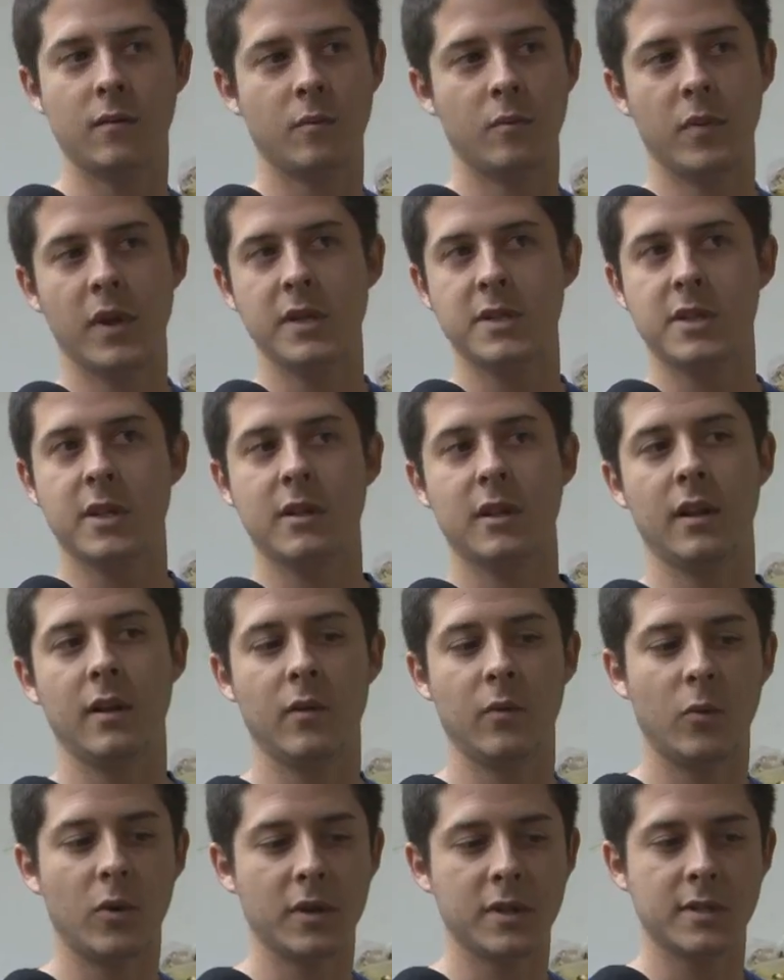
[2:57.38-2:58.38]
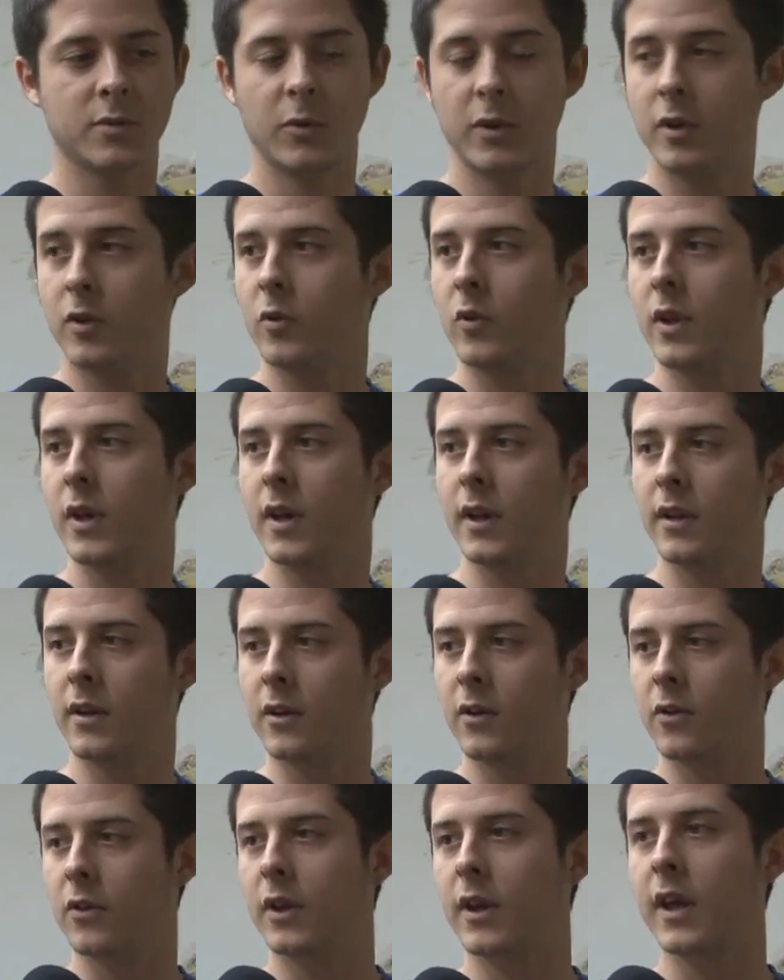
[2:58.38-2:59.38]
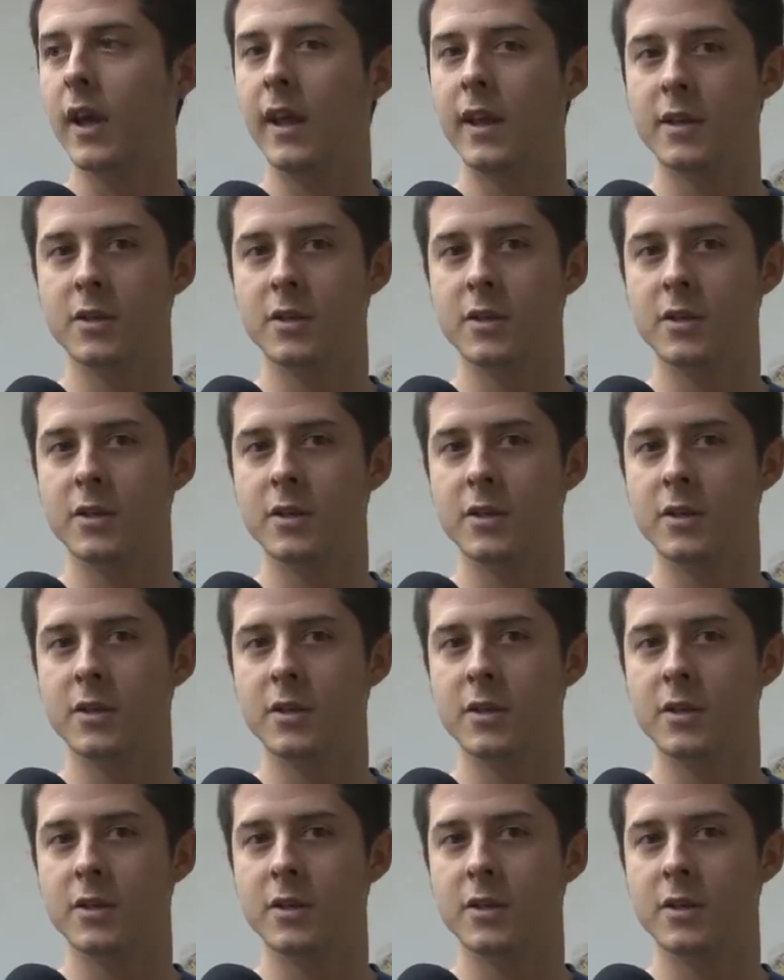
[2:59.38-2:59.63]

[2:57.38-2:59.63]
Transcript: basically, once we do that, the cane